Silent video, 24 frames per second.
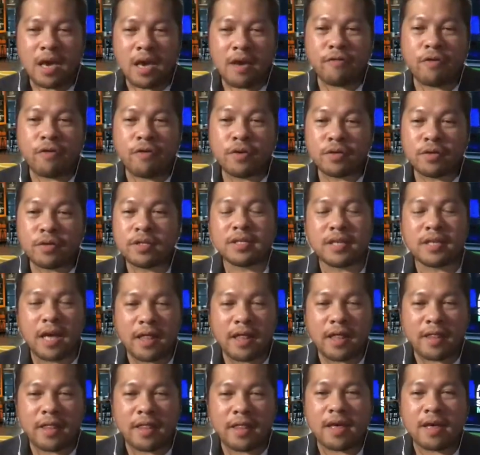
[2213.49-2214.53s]
if you use
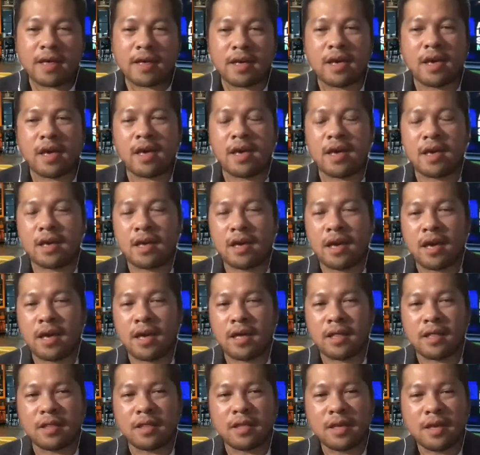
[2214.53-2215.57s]
design thinking
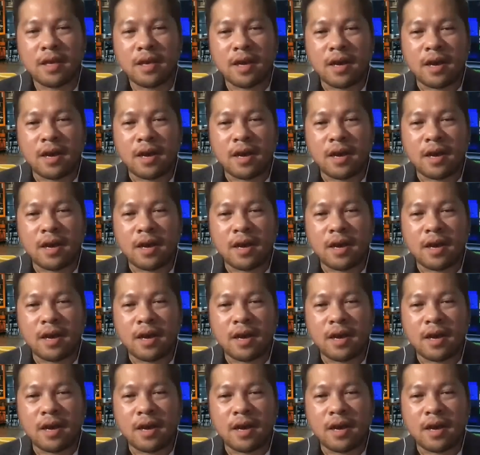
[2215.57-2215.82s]
in